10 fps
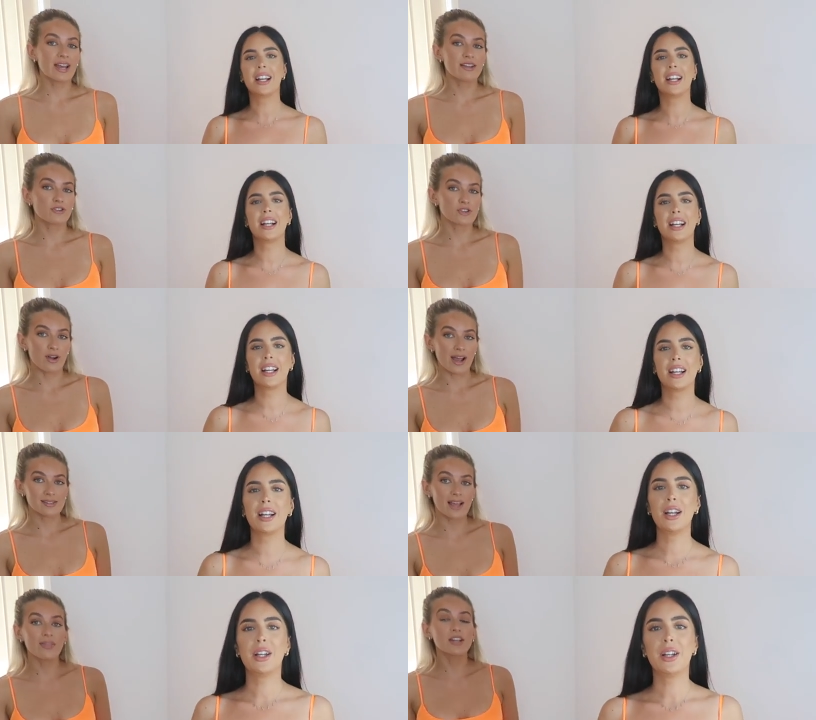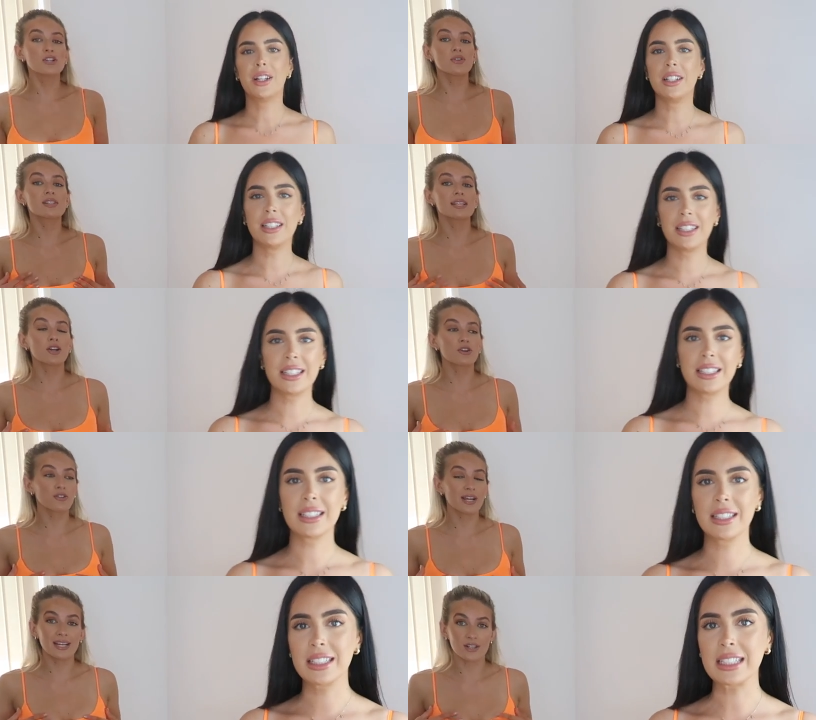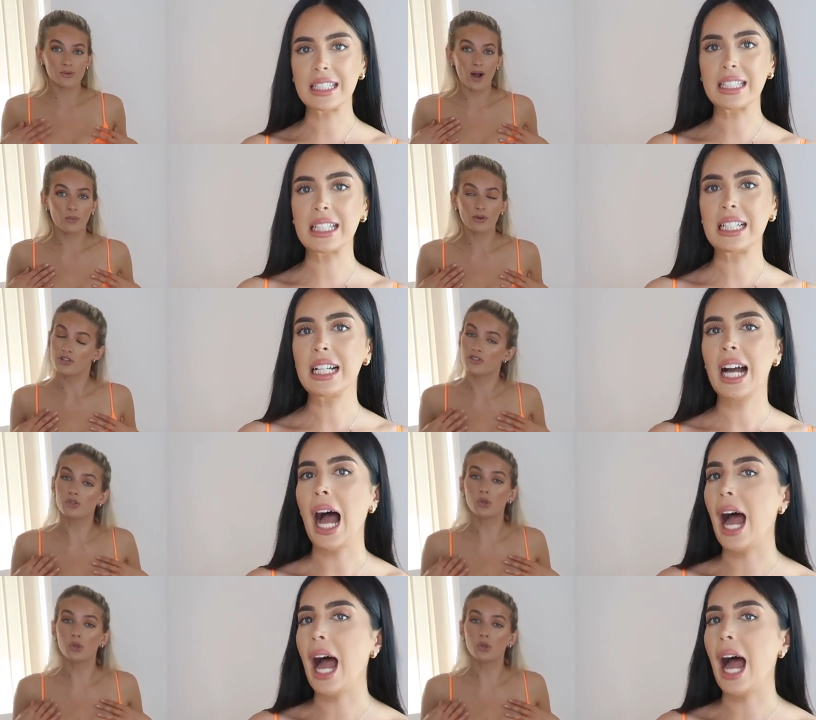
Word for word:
Speaker 1: favourite dress, and they do this in green as well, which is